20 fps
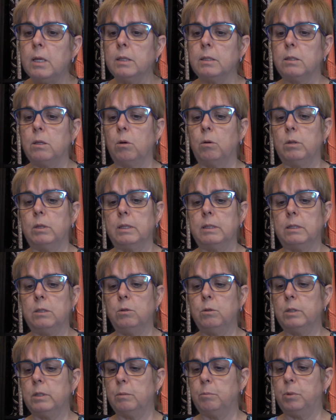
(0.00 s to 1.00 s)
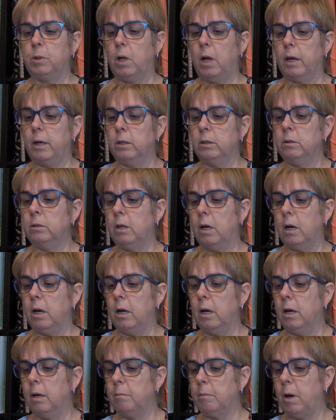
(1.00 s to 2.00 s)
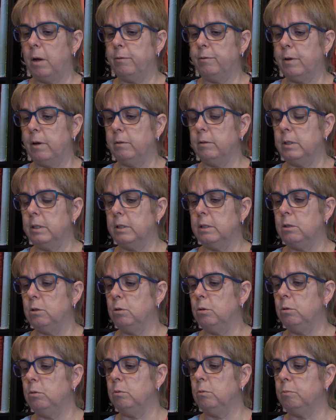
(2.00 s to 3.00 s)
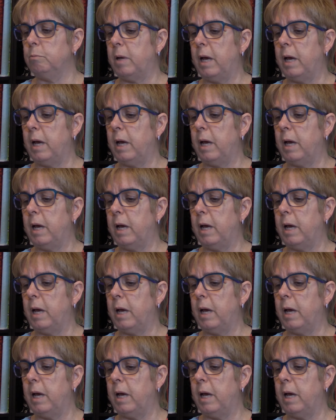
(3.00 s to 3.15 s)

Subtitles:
So this new supplier, I found these new